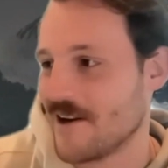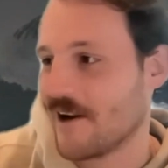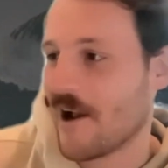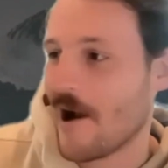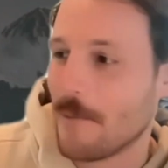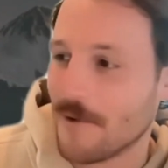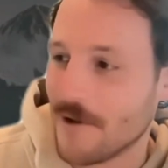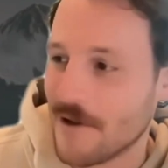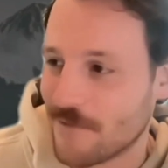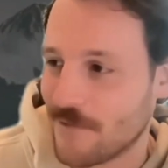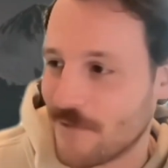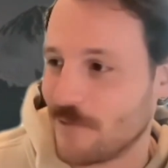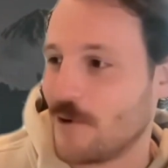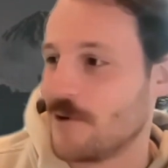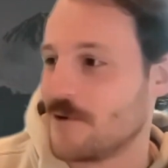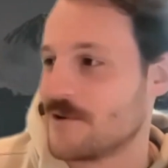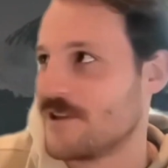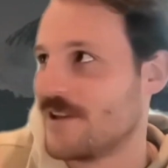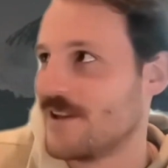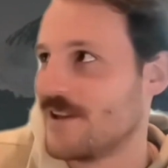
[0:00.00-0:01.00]
a couple different
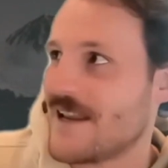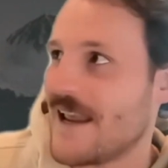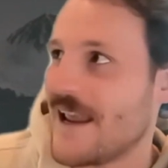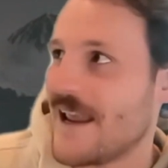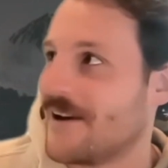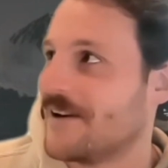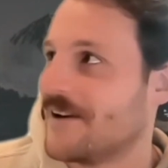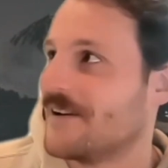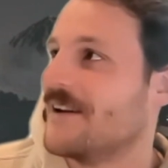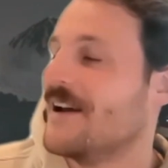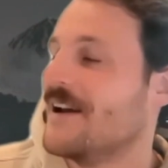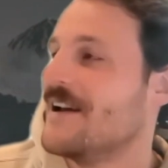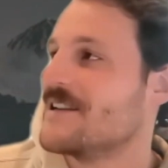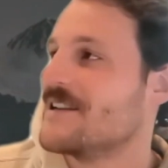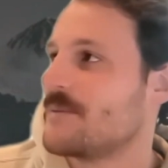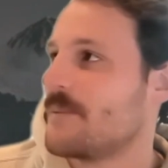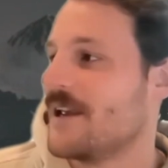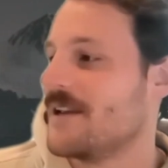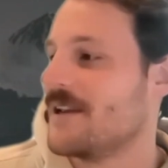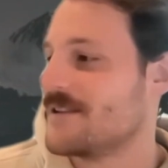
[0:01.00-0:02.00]
roles in the data
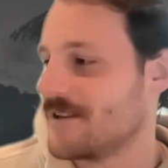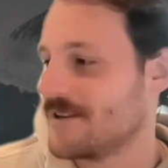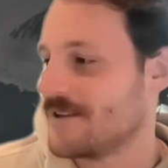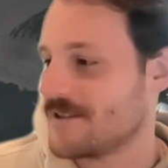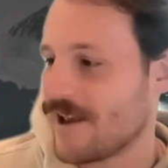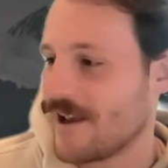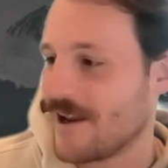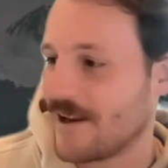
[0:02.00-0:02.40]
space as